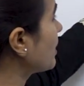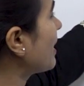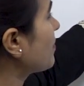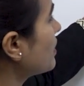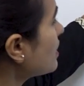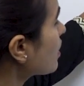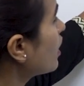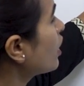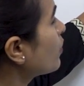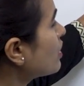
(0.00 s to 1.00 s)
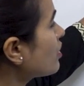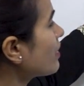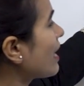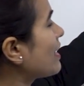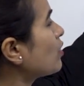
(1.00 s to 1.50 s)
That means we should
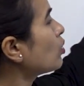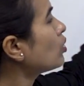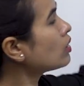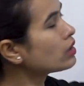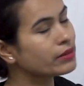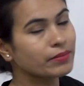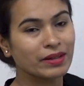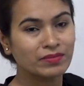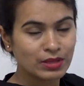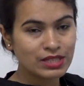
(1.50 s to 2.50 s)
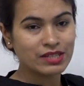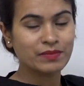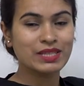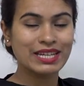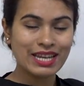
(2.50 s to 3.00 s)
write all the members
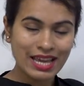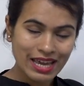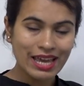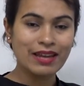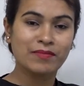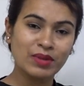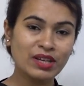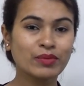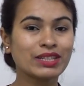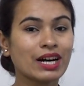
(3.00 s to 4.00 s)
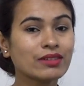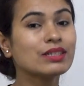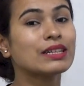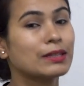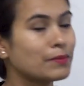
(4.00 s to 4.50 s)
of set A and B
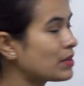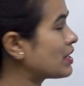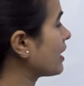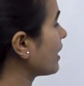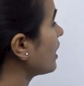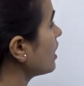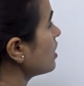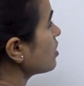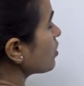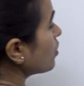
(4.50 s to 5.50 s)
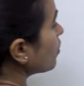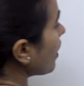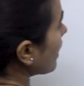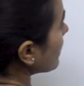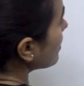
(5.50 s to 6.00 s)
without repeating. So
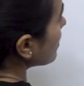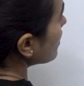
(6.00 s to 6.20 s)
1,